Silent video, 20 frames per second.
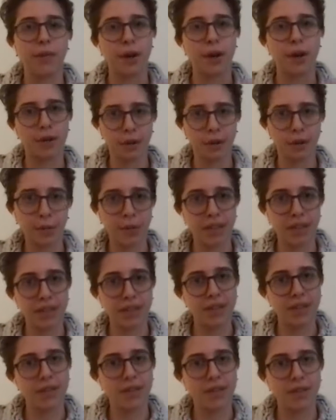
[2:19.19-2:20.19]
a
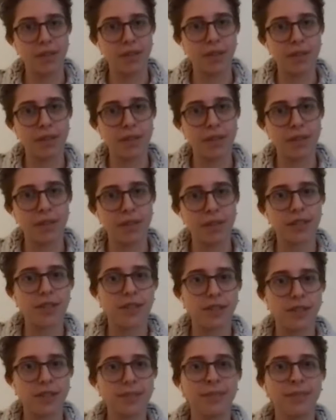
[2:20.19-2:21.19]
Waterloo-based
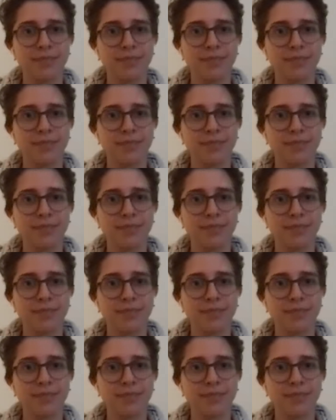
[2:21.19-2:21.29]
student.